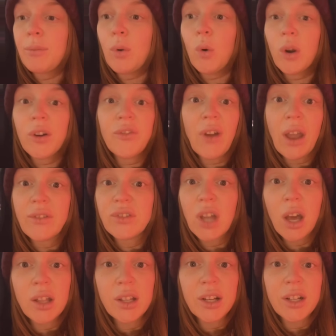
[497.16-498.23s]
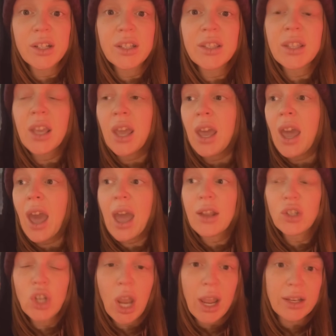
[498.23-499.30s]
or $5,
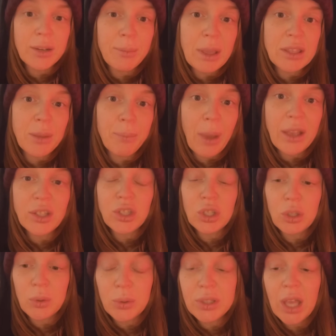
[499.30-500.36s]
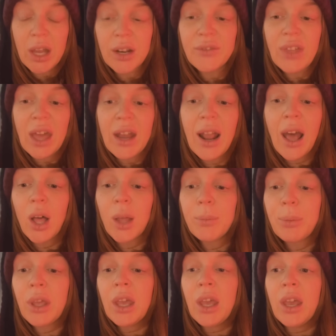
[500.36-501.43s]
and trying to make the best use out of that help,
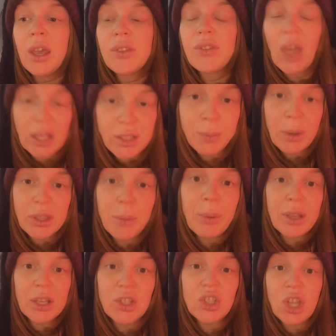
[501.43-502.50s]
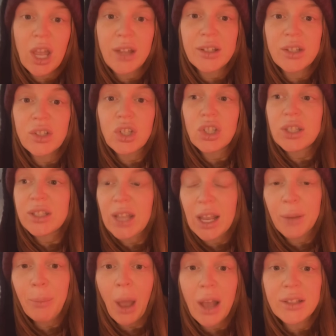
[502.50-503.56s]
that's been the biggest challenge.
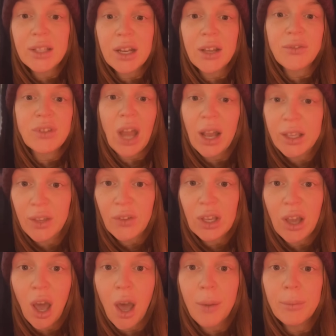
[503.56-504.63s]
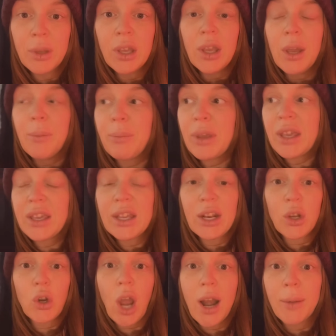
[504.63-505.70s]
Staying positive, not giving up, being in
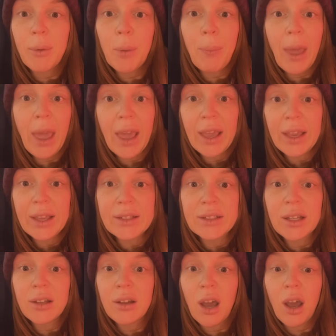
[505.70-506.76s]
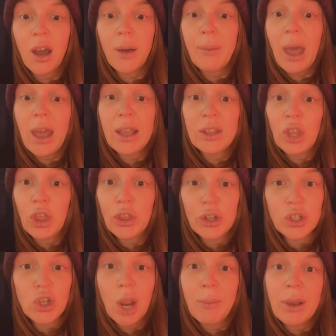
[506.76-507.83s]
incredible pain in the
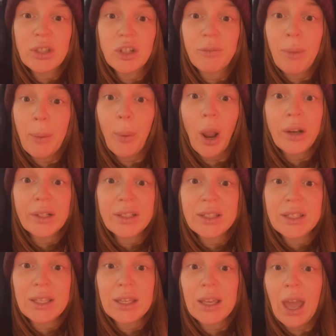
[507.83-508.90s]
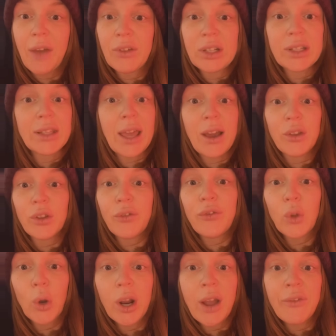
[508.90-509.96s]
3rd trimester of my pregnancy, having to lay on the
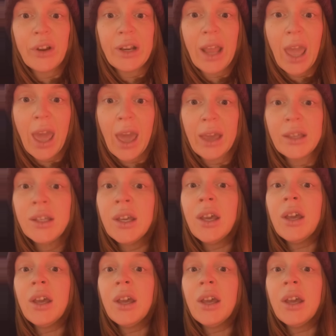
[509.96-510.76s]
floor every day